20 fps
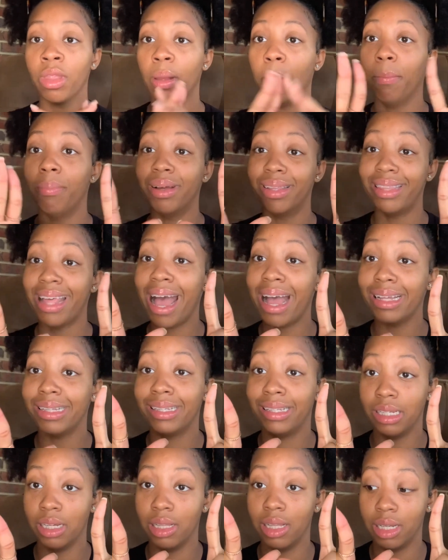but that's
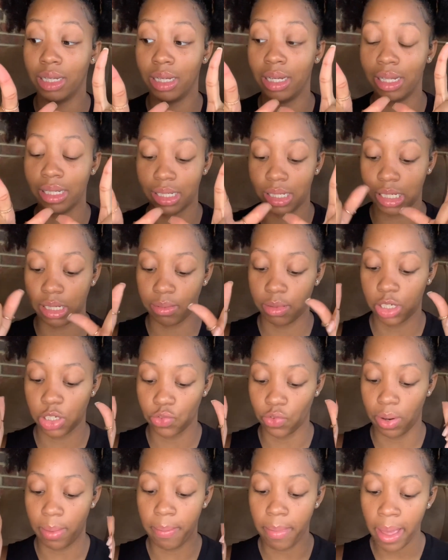still a good tip to
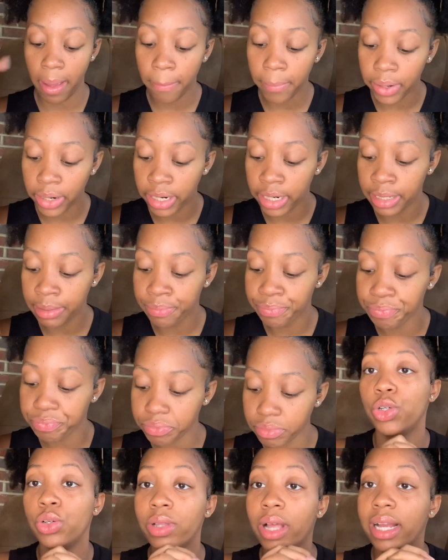remember.
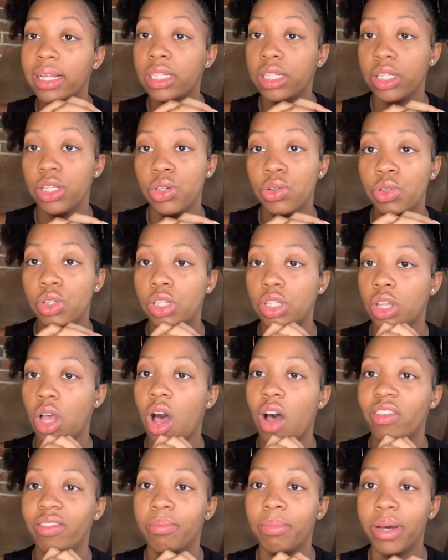You like to use
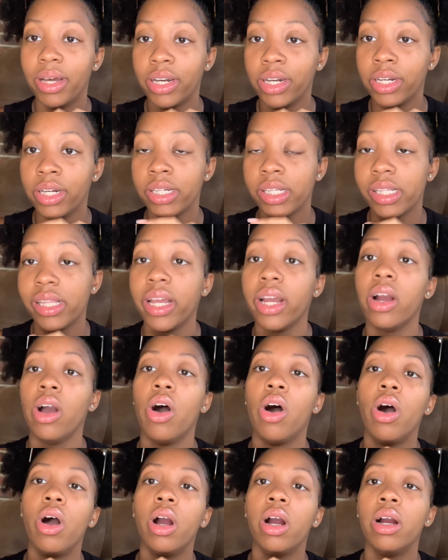soft butters. There
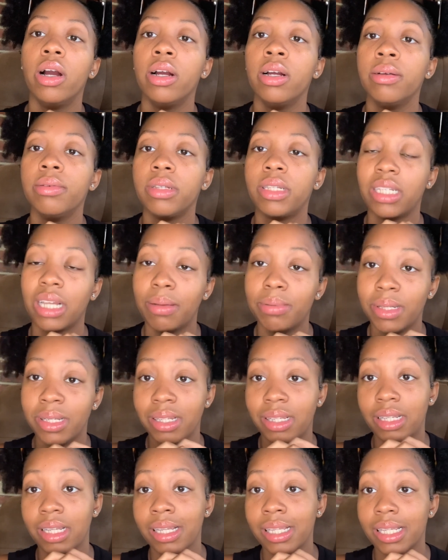are
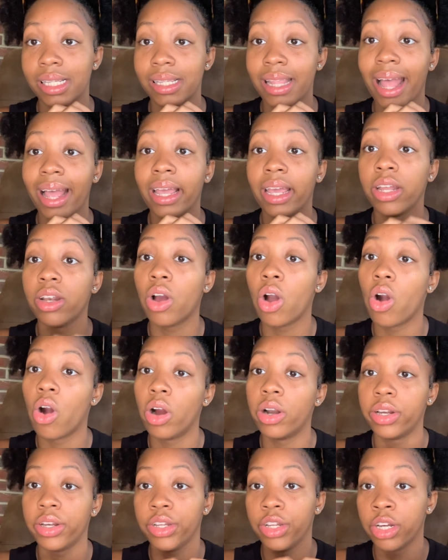substances that can
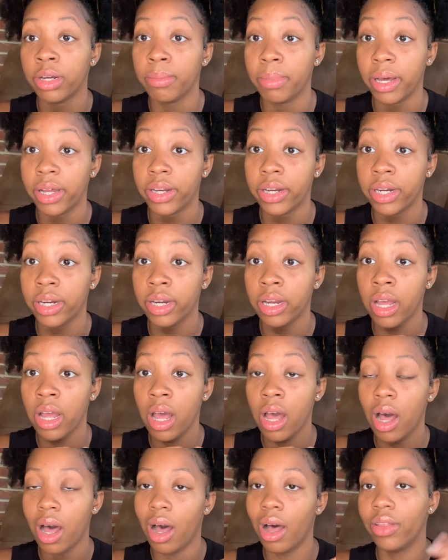harden your butter
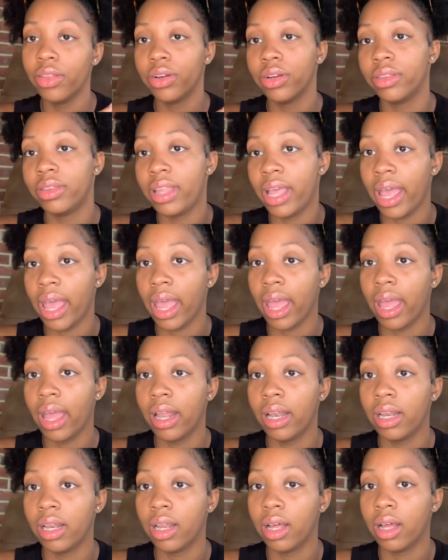other
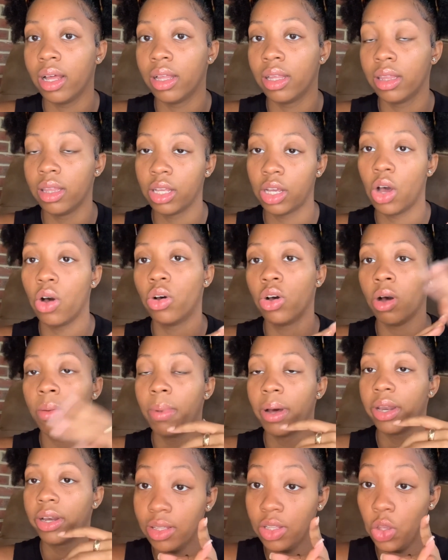than the cocoa
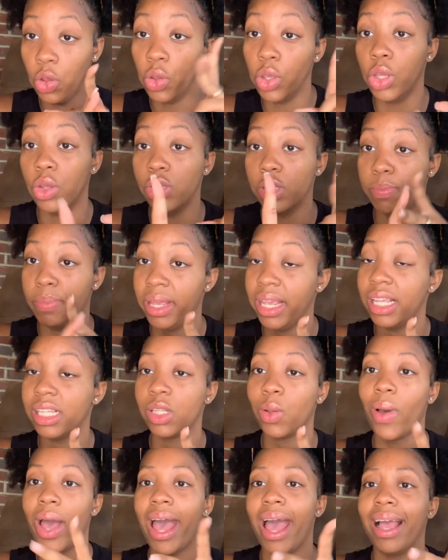butter. You can use
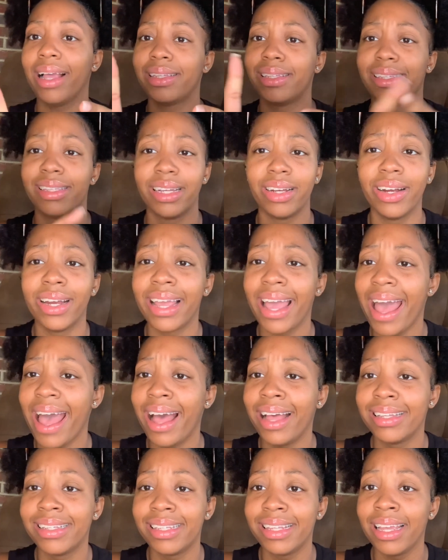beeswax, stearic
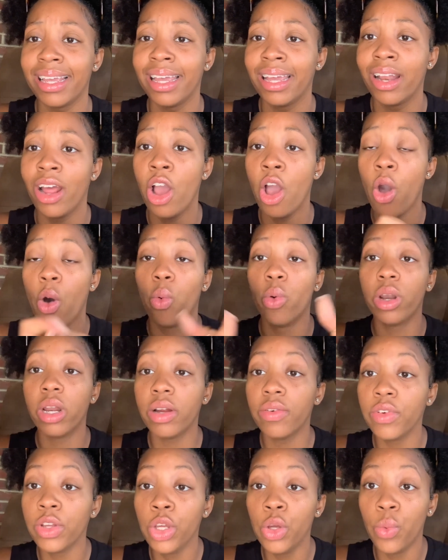acid,
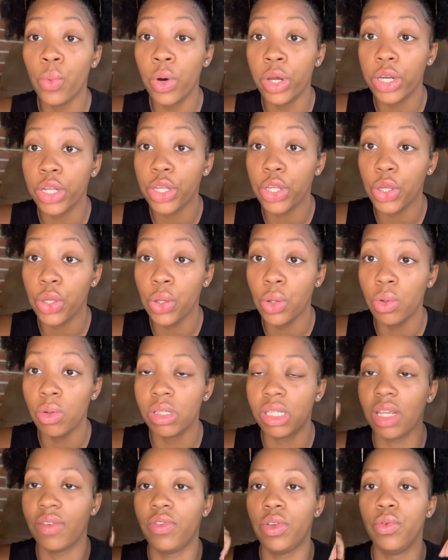whatever you want to use
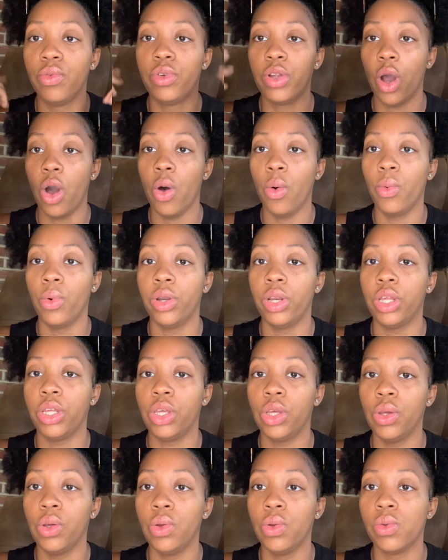if you don't want to
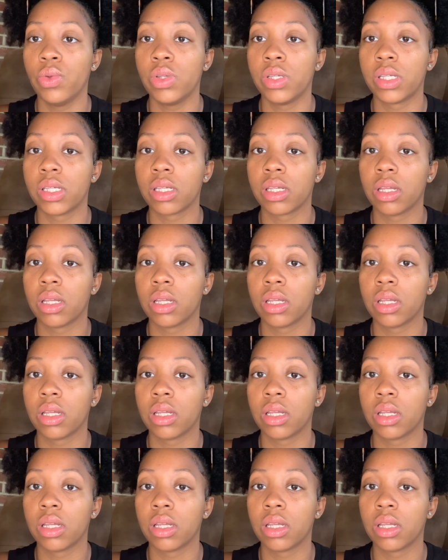use